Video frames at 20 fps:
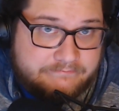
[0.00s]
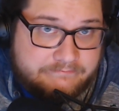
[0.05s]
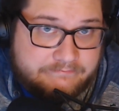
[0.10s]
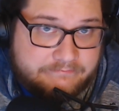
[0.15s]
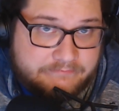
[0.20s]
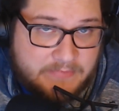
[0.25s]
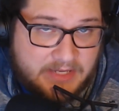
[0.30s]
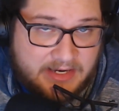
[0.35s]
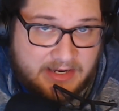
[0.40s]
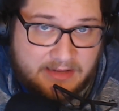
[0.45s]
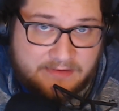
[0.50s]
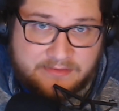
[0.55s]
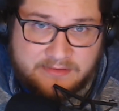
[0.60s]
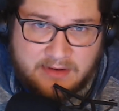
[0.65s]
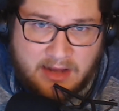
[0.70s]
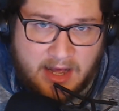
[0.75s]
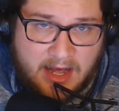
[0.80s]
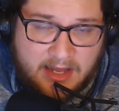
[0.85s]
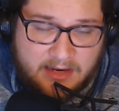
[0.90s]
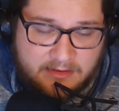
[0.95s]
I guess
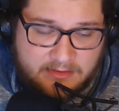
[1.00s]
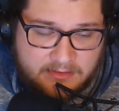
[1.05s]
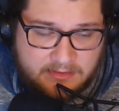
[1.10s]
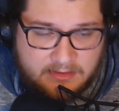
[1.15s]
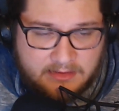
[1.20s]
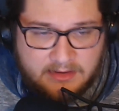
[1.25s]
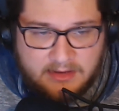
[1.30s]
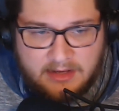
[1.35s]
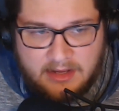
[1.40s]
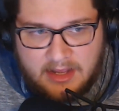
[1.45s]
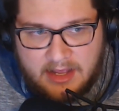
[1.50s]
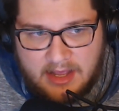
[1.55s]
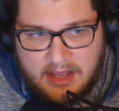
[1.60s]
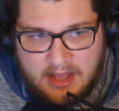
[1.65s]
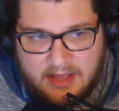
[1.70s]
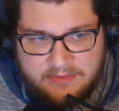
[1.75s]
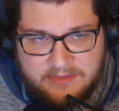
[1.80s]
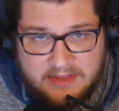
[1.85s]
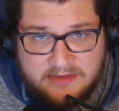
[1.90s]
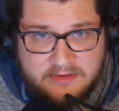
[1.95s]
not.
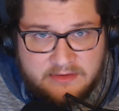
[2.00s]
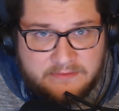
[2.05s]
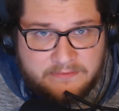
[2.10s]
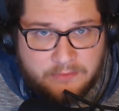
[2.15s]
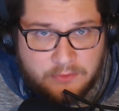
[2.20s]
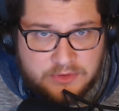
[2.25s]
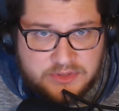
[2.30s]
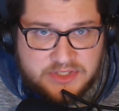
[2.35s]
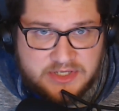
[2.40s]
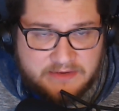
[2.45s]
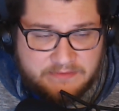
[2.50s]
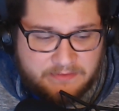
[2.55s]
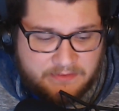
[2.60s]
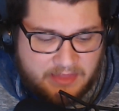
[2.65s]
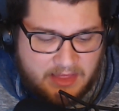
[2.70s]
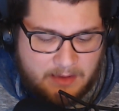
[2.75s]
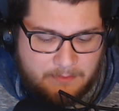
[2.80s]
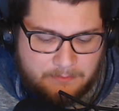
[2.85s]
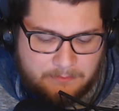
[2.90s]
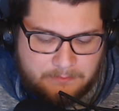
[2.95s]
And that's unfortunate for
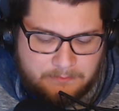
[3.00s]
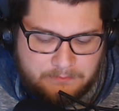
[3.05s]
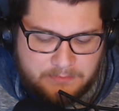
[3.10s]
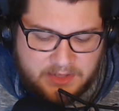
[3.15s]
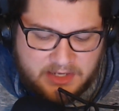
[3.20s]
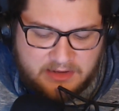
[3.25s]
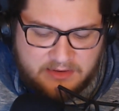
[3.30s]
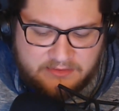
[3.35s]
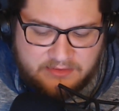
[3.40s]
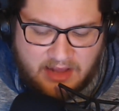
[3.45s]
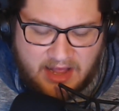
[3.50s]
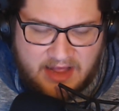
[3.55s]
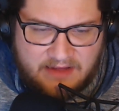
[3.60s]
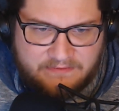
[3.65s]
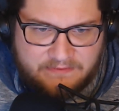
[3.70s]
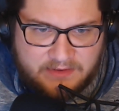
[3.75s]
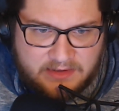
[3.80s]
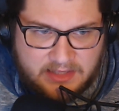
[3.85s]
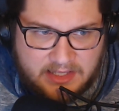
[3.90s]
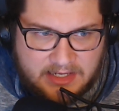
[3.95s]
them because I
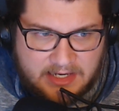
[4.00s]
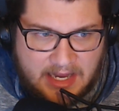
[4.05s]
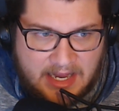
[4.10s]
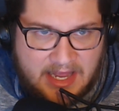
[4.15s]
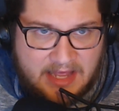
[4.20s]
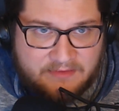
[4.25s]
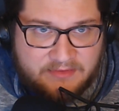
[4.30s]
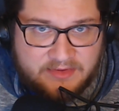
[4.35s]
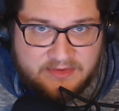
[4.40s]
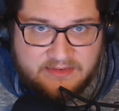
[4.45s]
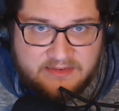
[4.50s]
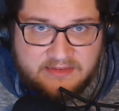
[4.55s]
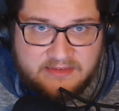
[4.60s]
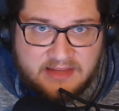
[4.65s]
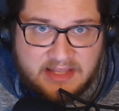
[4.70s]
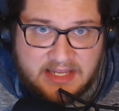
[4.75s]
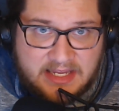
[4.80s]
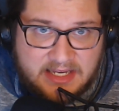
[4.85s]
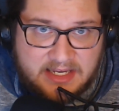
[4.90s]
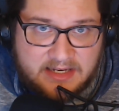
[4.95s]
feel like I haven't
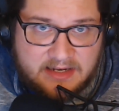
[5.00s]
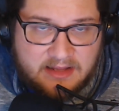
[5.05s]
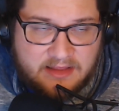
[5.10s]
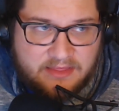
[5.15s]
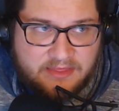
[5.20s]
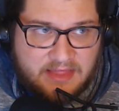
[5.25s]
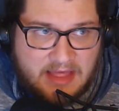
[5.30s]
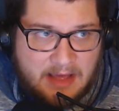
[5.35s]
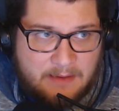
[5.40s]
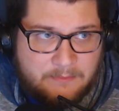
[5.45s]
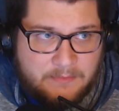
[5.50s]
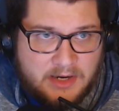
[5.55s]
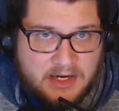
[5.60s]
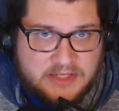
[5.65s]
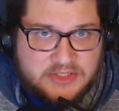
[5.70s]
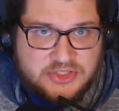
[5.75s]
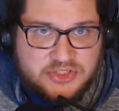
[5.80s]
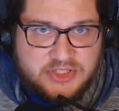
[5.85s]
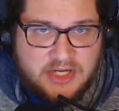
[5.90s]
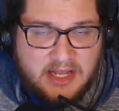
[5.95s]
seen that
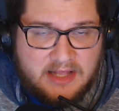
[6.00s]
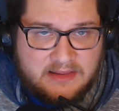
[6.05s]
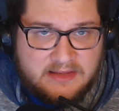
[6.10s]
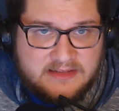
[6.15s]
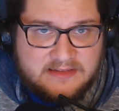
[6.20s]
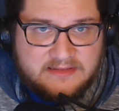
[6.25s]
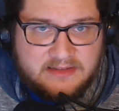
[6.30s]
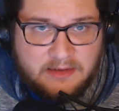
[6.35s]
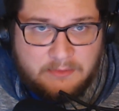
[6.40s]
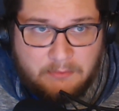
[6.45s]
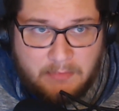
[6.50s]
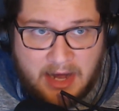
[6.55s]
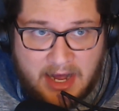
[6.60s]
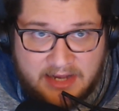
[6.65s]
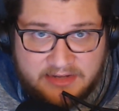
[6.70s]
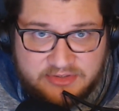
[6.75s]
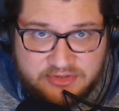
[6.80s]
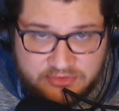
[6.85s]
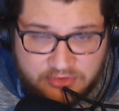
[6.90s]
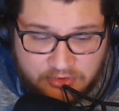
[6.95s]
much, at least in
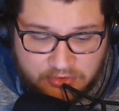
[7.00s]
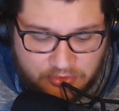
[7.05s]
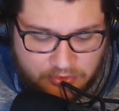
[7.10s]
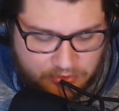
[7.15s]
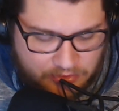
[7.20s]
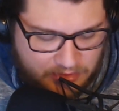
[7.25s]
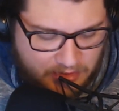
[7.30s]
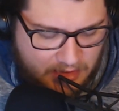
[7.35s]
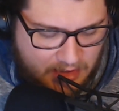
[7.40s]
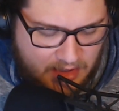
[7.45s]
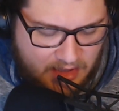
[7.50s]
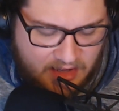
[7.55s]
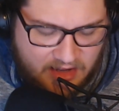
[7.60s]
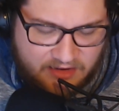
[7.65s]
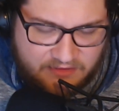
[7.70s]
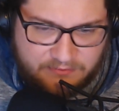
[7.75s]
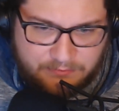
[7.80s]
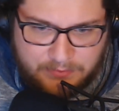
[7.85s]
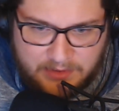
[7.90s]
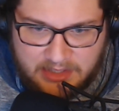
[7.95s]
my circle
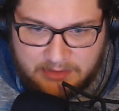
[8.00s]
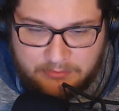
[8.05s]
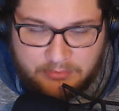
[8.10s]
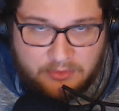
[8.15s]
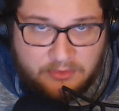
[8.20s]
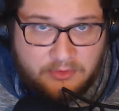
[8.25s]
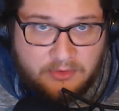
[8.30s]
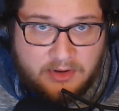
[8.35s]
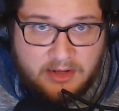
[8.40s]
of people,